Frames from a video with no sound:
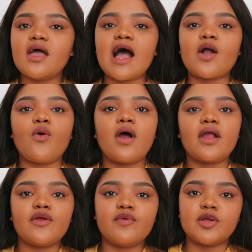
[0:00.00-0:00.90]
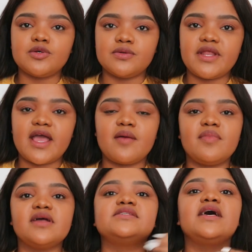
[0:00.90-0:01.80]
acquiring good
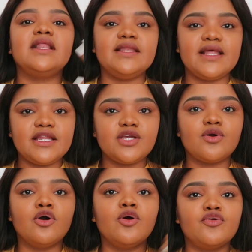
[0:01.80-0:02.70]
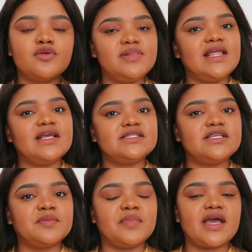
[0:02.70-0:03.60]
habits, letting go,
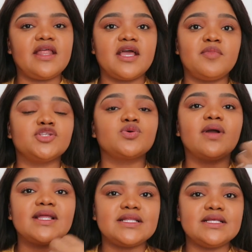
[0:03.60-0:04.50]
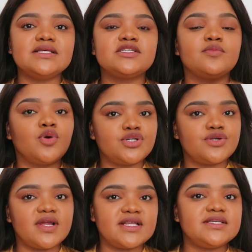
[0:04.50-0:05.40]
replacing bad habits, or at least
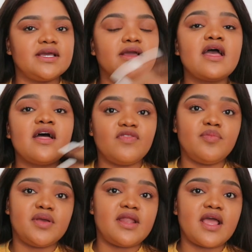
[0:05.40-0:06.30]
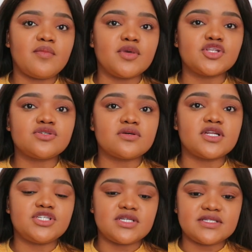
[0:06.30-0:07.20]
moderating the bad habits so
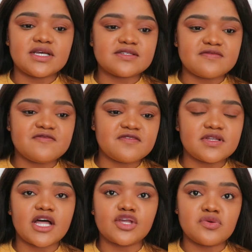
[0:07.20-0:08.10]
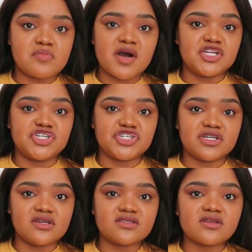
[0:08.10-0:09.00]
that it doesn't feel like you're
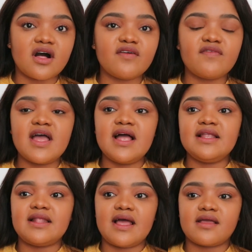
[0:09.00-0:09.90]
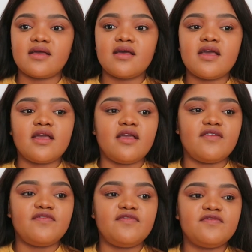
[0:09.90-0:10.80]
punishing yourself. Like
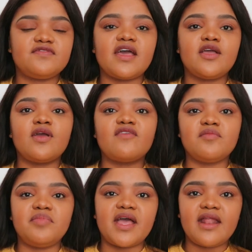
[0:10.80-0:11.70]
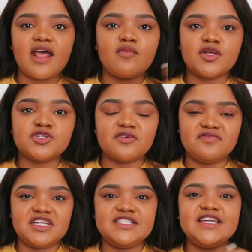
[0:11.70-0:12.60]
if, say, you have a bad habit of
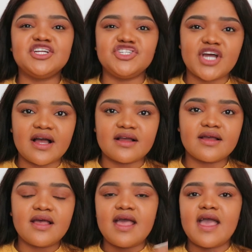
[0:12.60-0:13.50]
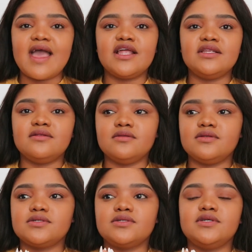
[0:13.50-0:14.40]
eating junk
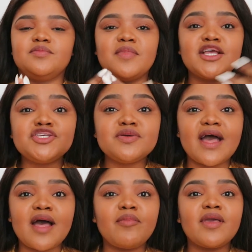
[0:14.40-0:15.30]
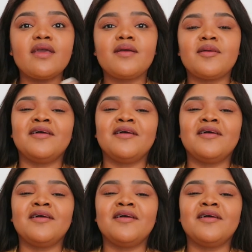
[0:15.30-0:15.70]
and it makes you happy,